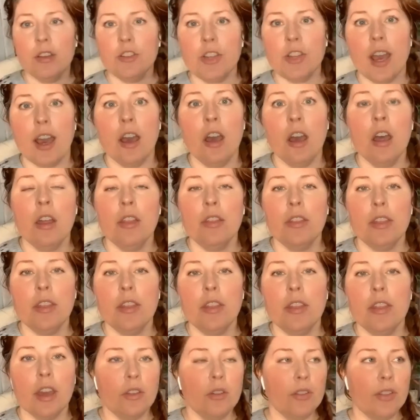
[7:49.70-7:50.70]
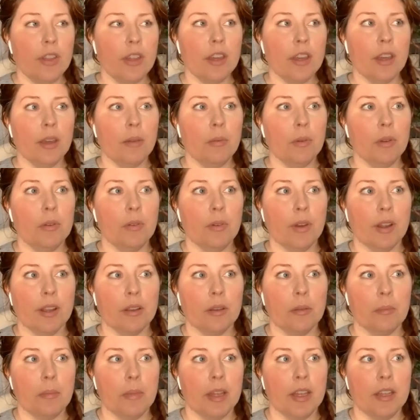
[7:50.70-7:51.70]
Yeah. The other thing I would
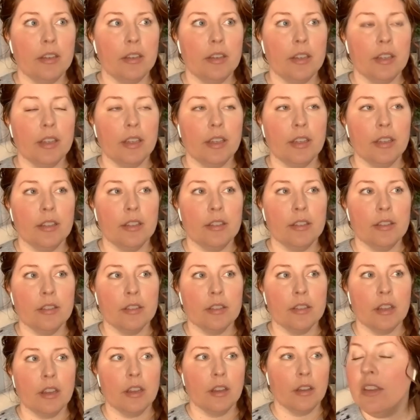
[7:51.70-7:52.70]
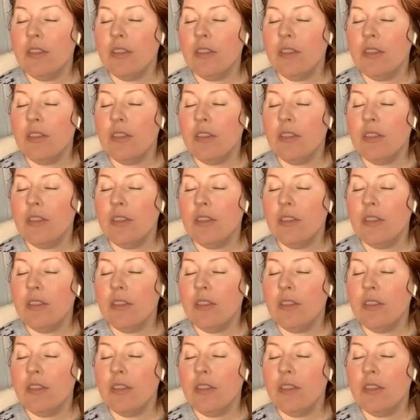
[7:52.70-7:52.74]
recommend is